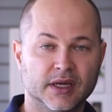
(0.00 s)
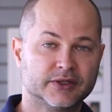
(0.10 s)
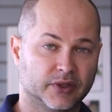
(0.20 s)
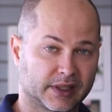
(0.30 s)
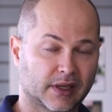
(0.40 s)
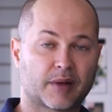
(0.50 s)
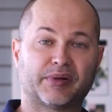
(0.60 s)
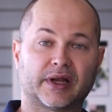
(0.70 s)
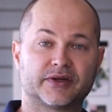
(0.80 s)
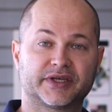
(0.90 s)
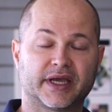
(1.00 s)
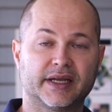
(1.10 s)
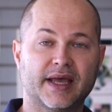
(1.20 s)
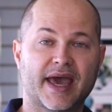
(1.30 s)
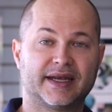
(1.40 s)
So you click on Polaris
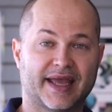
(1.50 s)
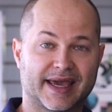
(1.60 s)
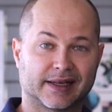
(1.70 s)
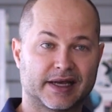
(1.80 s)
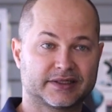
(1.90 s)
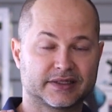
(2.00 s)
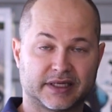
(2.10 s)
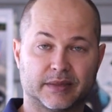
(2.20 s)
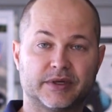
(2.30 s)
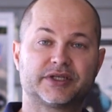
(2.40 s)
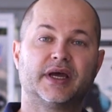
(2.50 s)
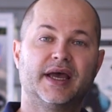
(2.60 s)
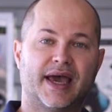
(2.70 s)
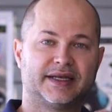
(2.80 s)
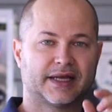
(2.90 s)
again, and it analyzes the image,
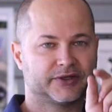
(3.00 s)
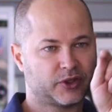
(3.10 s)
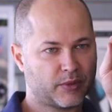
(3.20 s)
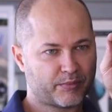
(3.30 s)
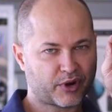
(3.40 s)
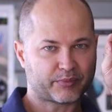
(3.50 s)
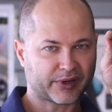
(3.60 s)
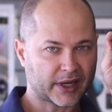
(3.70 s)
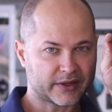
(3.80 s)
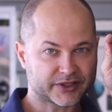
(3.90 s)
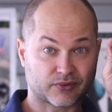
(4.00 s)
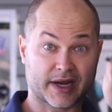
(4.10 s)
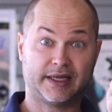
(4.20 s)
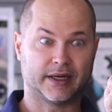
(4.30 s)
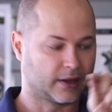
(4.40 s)
and it tells you, put Polaris
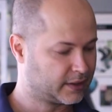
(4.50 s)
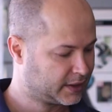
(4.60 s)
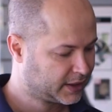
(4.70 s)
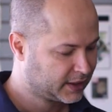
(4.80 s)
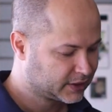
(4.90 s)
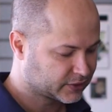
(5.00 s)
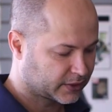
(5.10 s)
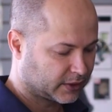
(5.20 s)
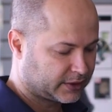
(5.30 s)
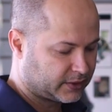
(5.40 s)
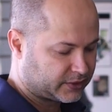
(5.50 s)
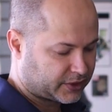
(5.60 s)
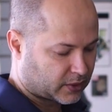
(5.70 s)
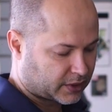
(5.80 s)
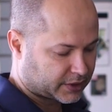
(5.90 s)
right here. So you'll use
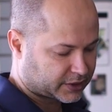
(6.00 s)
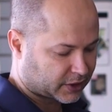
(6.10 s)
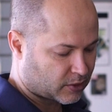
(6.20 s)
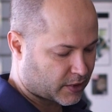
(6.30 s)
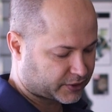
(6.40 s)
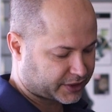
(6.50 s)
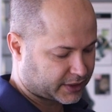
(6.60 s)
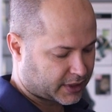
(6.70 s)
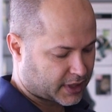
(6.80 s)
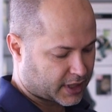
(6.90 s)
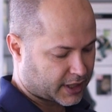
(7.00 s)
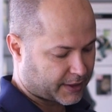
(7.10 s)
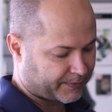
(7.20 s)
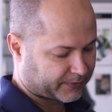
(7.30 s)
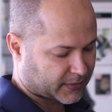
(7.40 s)
your slow motion
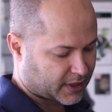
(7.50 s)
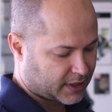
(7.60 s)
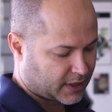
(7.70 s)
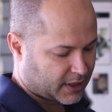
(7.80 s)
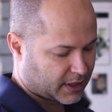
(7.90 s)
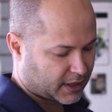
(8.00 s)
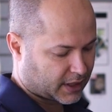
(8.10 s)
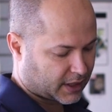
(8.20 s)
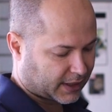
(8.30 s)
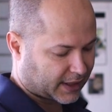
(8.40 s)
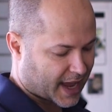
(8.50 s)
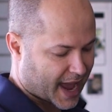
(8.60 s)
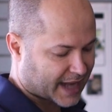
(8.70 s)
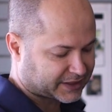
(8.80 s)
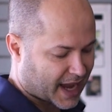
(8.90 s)
um, uh,
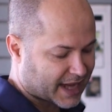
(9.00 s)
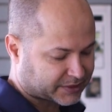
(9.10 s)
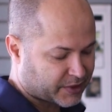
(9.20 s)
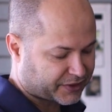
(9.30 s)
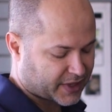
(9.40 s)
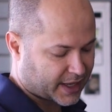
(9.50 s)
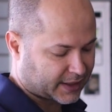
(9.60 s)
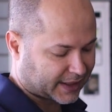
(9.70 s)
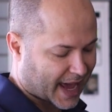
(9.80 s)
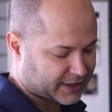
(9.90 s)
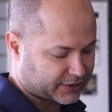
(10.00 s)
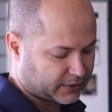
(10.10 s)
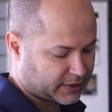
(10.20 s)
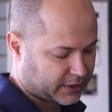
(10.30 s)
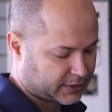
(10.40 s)
azimuth and
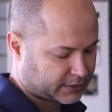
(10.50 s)
latitude